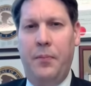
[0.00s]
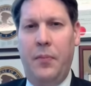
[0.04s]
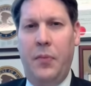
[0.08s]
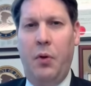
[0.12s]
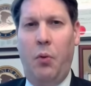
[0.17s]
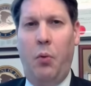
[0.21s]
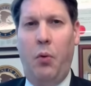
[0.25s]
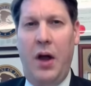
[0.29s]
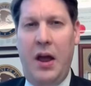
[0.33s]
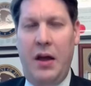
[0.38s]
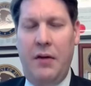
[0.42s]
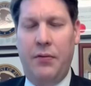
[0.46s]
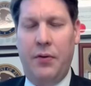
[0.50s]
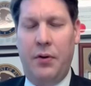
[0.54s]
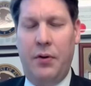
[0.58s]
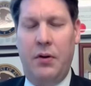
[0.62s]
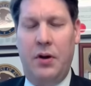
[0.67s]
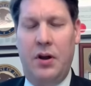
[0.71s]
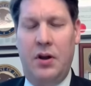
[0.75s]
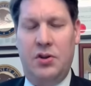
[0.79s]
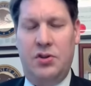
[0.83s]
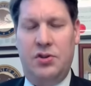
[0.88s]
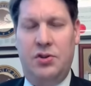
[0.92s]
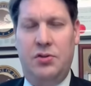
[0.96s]
waiver
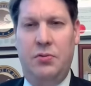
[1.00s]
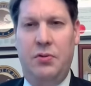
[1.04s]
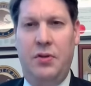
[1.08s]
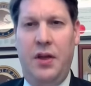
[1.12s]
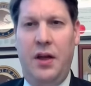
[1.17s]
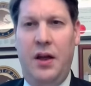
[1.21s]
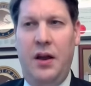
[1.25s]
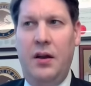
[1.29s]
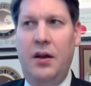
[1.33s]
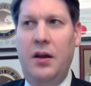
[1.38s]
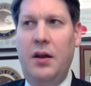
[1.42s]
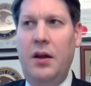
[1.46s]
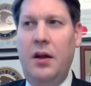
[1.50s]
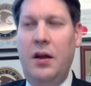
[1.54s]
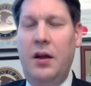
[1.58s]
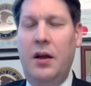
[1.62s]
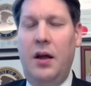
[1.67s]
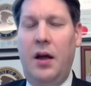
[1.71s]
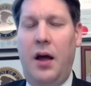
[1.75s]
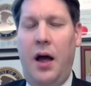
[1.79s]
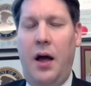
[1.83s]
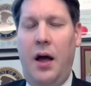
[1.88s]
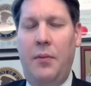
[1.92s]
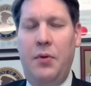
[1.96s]
issue, then
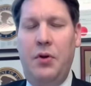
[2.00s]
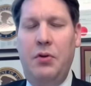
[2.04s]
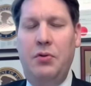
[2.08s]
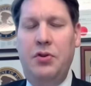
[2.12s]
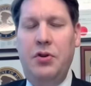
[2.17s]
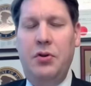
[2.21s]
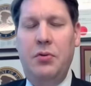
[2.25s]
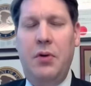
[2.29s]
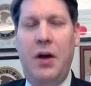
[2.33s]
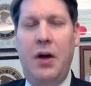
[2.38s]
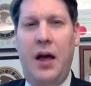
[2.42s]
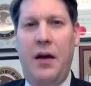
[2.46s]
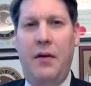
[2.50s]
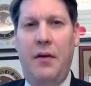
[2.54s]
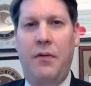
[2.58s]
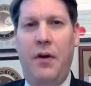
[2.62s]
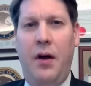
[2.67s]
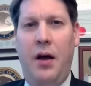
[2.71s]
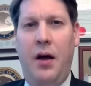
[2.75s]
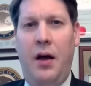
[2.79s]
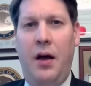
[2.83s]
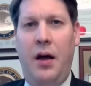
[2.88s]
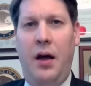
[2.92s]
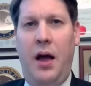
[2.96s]
you do have
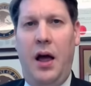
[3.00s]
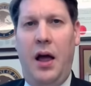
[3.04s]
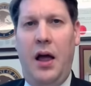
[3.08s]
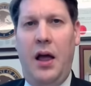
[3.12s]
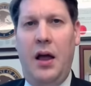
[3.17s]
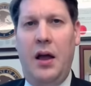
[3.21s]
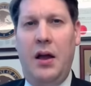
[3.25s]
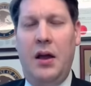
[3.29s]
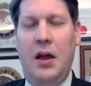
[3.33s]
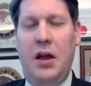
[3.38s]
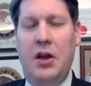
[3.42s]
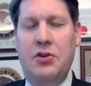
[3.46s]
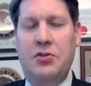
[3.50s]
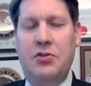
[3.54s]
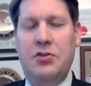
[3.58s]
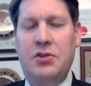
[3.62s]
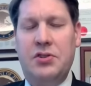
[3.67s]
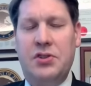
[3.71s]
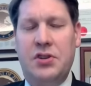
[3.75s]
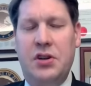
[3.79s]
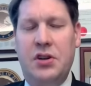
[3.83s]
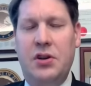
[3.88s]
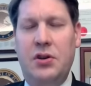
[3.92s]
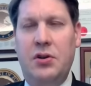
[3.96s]
a
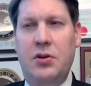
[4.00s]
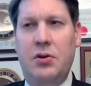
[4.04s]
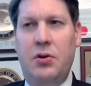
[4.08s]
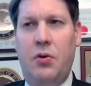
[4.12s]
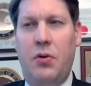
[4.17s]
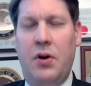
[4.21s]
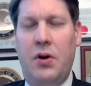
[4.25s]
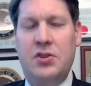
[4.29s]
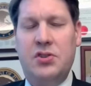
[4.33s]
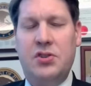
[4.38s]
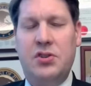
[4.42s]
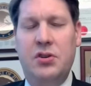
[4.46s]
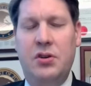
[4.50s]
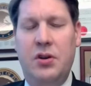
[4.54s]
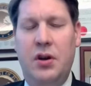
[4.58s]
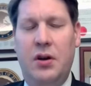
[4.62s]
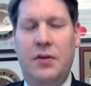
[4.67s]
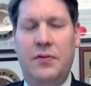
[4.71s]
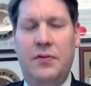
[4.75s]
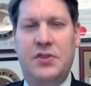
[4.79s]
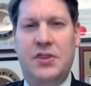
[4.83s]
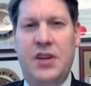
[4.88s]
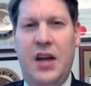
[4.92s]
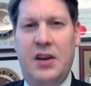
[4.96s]
interesting question
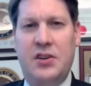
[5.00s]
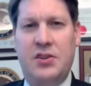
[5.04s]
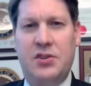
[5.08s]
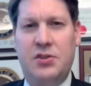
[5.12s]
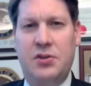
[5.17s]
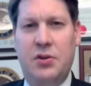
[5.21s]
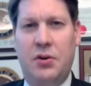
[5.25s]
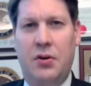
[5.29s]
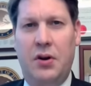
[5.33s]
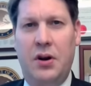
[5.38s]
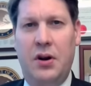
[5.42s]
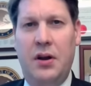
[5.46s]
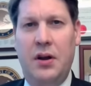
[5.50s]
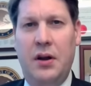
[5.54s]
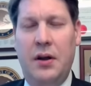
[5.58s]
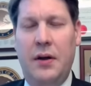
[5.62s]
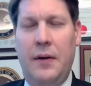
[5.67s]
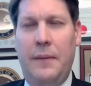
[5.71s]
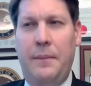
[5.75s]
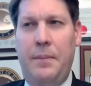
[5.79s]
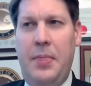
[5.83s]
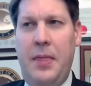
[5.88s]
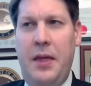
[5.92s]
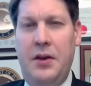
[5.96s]
of statutory
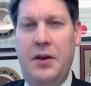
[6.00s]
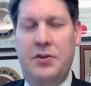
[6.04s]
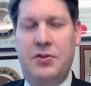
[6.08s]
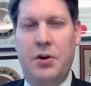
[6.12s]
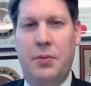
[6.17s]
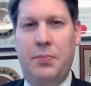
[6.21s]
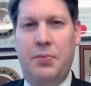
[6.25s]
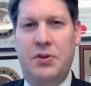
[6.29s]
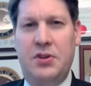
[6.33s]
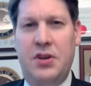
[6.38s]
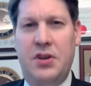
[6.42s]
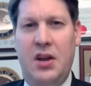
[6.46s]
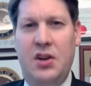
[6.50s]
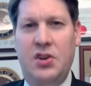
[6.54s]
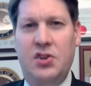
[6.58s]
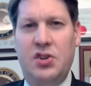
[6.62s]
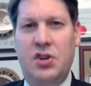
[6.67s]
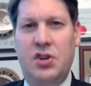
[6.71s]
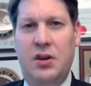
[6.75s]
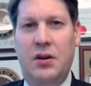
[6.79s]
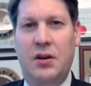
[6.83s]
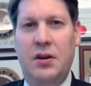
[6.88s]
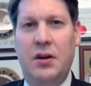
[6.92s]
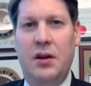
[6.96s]

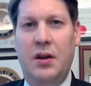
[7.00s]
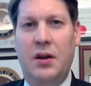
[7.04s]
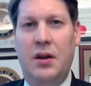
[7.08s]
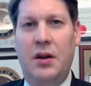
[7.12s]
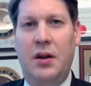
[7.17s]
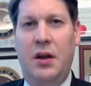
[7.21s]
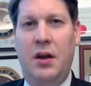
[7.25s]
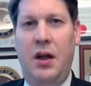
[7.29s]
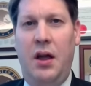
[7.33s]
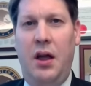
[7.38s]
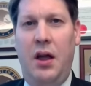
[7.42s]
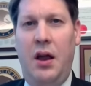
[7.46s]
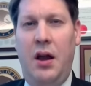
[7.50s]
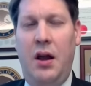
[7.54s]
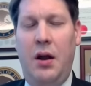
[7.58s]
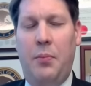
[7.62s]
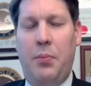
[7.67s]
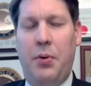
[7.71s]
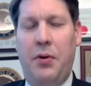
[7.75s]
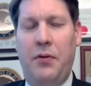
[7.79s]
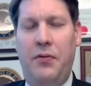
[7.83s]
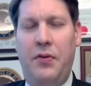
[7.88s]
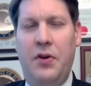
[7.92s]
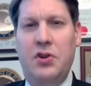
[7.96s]
interpretation in a
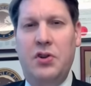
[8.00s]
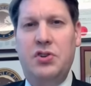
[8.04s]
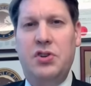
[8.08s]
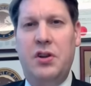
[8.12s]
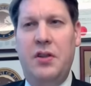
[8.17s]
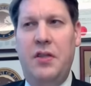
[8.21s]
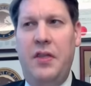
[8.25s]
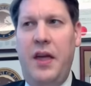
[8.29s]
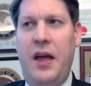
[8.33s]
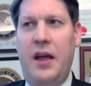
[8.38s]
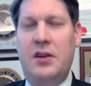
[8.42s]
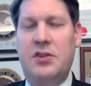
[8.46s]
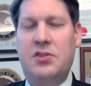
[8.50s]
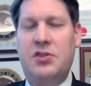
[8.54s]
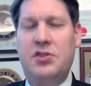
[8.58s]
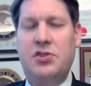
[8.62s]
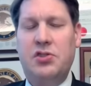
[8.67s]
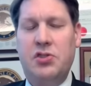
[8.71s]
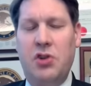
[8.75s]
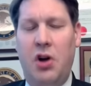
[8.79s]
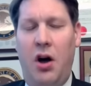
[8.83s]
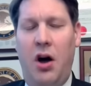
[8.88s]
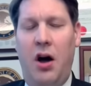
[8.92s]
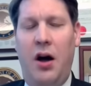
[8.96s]
provision that
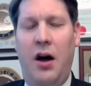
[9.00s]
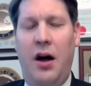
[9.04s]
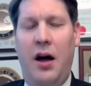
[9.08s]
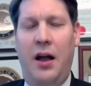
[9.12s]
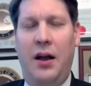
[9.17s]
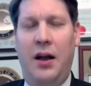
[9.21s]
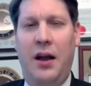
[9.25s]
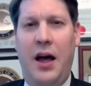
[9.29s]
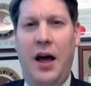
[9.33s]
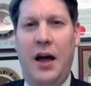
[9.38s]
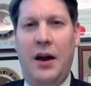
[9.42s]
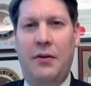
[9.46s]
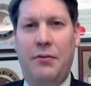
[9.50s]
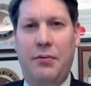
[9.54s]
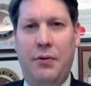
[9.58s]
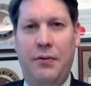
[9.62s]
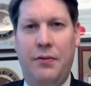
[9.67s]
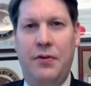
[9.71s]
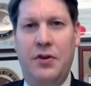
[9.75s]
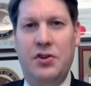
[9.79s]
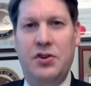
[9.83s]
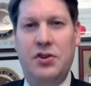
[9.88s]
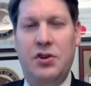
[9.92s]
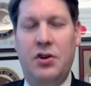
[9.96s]
saw a lot of
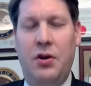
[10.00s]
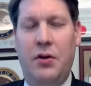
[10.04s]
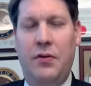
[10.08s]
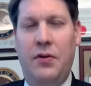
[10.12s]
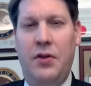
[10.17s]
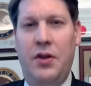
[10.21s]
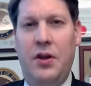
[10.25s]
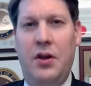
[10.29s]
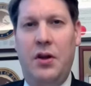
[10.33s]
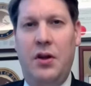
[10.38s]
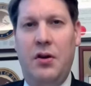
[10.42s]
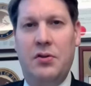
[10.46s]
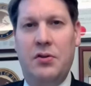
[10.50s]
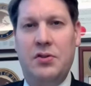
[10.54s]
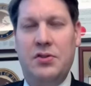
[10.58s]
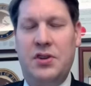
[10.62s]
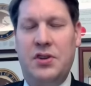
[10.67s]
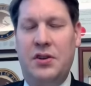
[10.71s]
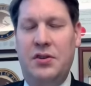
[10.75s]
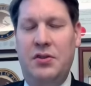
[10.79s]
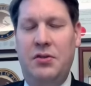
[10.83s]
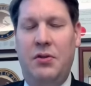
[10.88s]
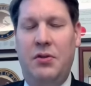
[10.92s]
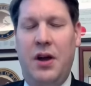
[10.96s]
revision over the years,
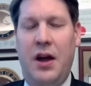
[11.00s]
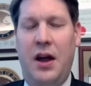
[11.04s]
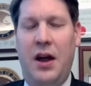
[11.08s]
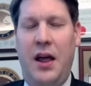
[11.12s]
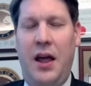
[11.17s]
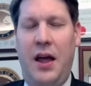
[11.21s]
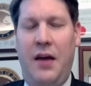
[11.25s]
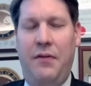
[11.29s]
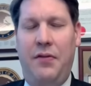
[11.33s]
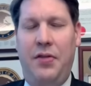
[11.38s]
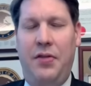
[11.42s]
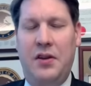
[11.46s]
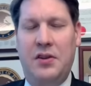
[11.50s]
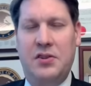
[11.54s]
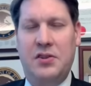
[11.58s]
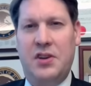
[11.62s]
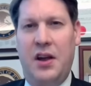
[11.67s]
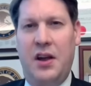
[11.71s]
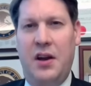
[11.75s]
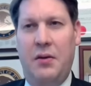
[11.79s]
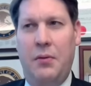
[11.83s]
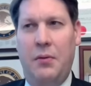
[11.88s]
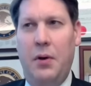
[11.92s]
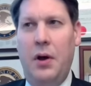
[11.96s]
and you kind of have things
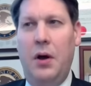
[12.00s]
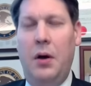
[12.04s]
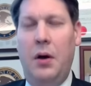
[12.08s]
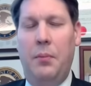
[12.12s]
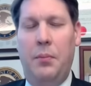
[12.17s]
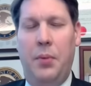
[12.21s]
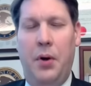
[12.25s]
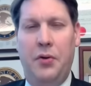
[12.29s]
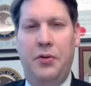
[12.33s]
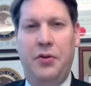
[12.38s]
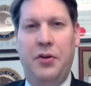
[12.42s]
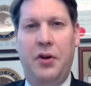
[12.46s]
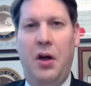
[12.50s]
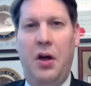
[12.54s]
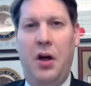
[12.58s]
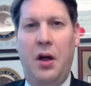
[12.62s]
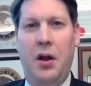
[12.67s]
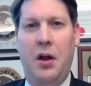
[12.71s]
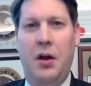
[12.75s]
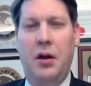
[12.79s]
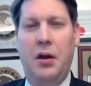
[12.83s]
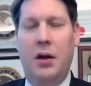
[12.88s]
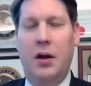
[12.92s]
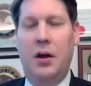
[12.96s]
kind of bolted
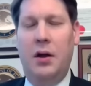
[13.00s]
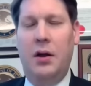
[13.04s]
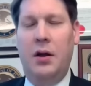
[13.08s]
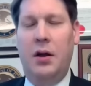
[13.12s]
on